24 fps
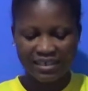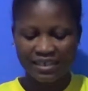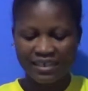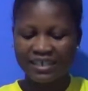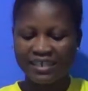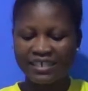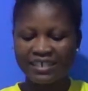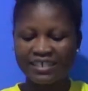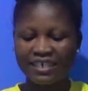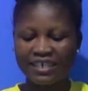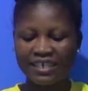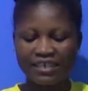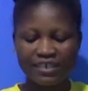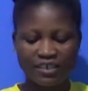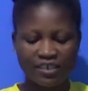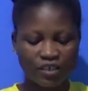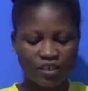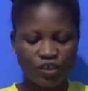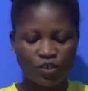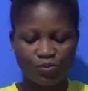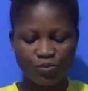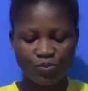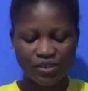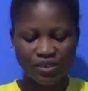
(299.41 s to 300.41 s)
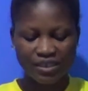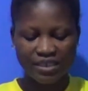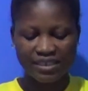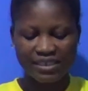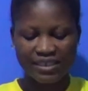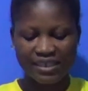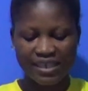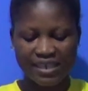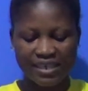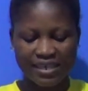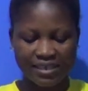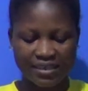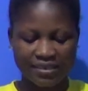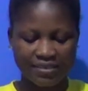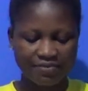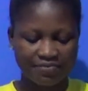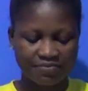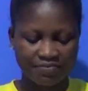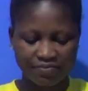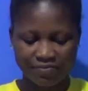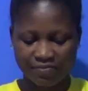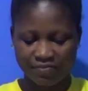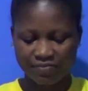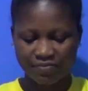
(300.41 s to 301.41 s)
and then you put it
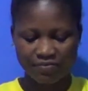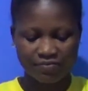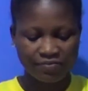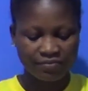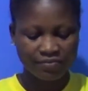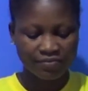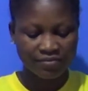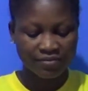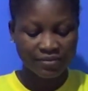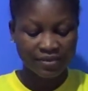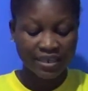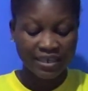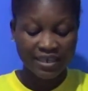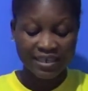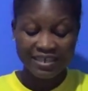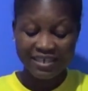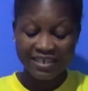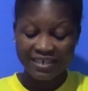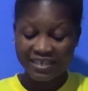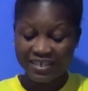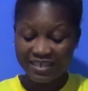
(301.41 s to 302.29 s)
in.